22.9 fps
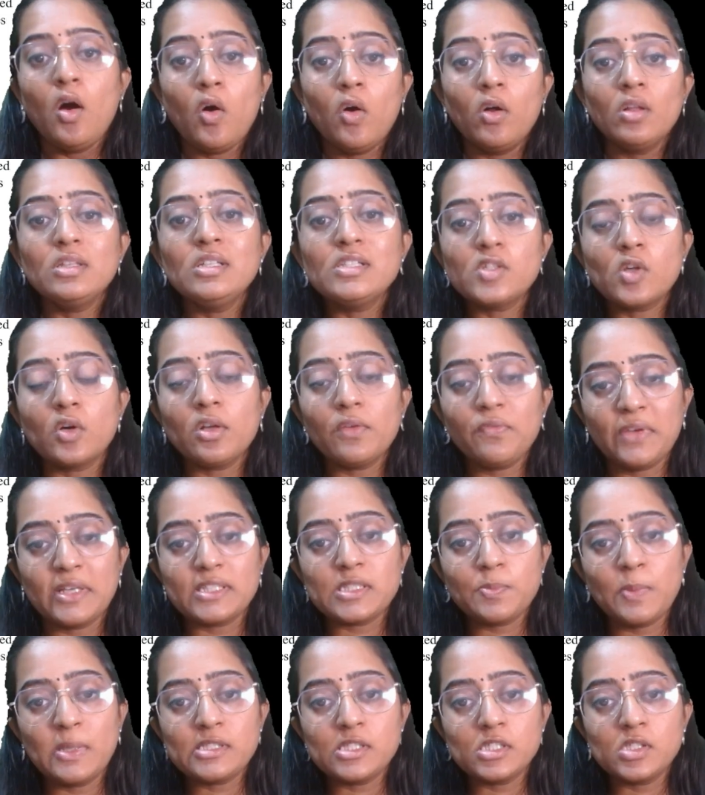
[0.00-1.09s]
All these sort of
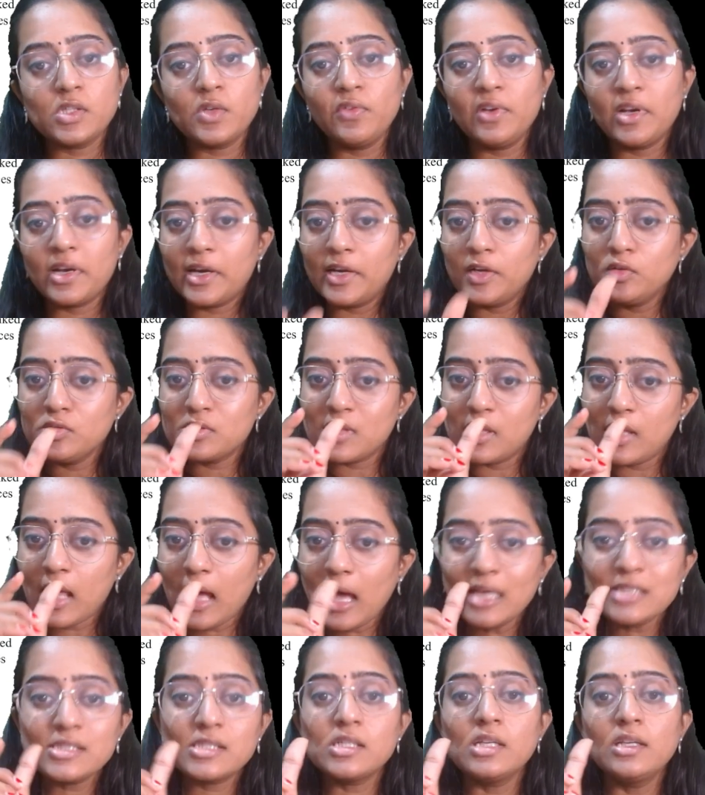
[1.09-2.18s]
expenses you will reduce,
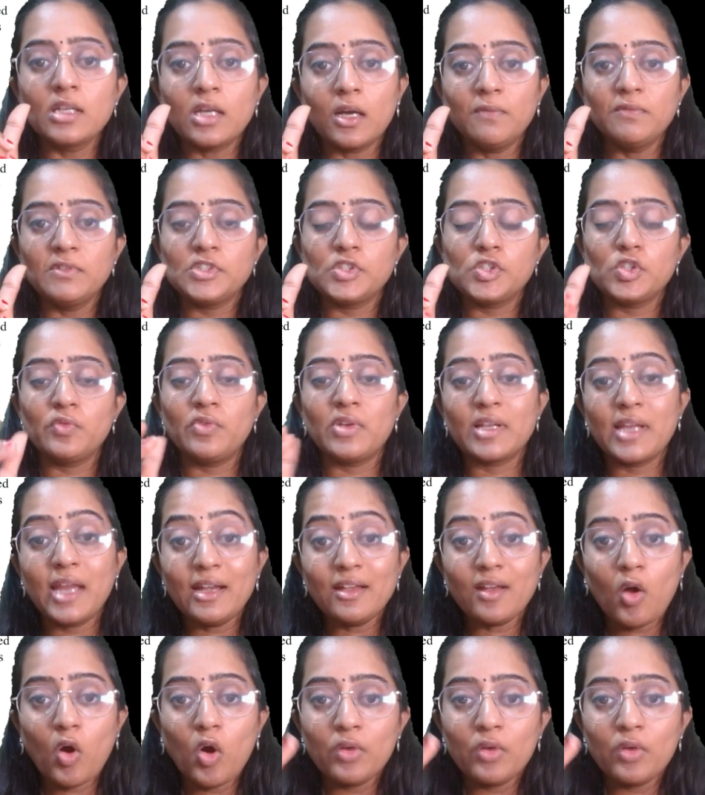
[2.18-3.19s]
last income which you will get,